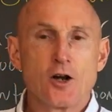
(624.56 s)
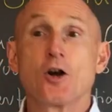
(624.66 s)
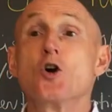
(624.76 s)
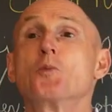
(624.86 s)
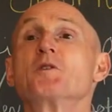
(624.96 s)

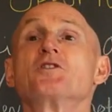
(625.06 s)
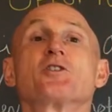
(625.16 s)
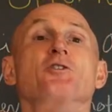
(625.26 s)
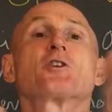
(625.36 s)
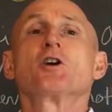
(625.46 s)
opens
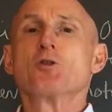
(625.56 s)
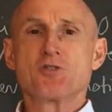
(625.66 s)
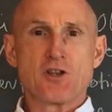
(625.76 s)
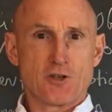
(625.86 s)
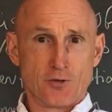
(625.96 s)
your
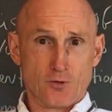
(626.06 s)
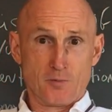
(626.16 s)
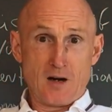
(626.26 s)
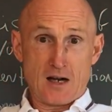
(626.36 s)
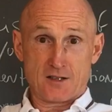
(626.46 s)
coaching
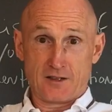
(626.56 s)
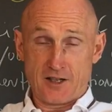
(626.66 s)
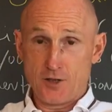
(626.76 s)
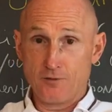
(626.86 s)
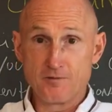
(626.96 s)
toolbox
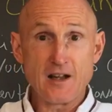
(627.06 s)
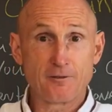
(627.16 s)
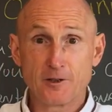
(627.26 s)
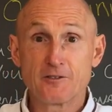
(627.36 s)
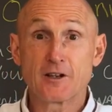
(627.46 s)
like you've
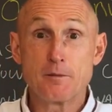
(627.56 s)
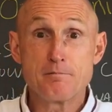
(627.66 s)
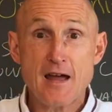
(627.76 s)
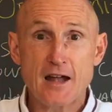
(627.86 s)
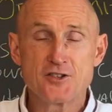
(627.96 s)
never even
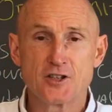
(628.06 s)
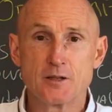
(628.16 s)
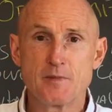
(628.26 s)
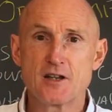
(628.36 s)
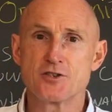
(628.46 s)
imagined
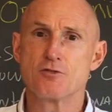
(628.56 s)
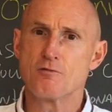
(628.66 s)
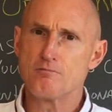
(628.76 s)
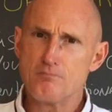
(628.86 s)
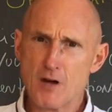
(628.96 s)
and makes you a
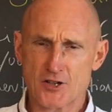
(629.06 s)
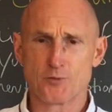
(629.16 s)
much